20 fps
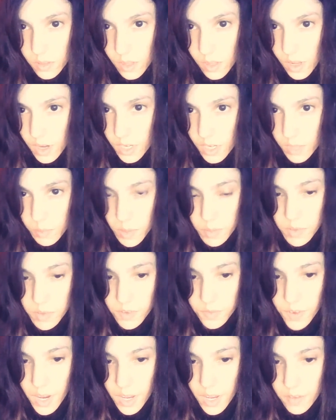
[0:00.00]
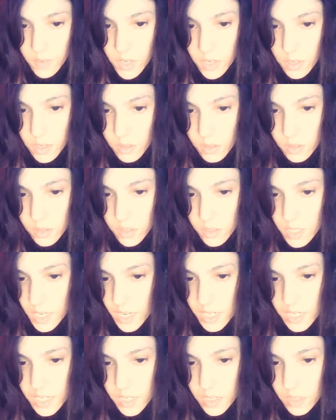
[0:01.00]
and the Esper writes about it,
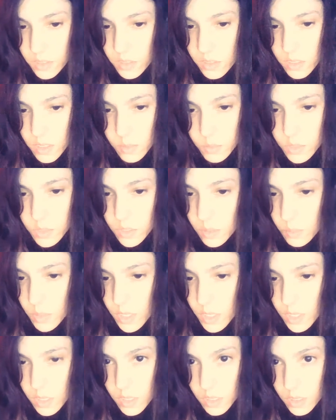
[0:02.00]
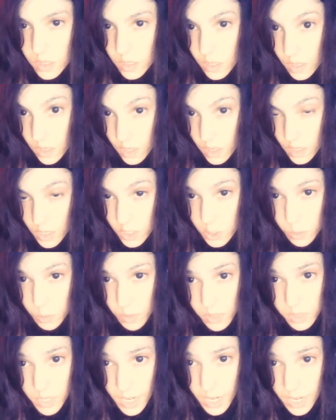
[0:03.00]
but sees from site
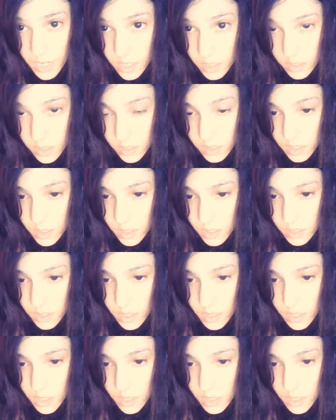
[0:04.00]
analytics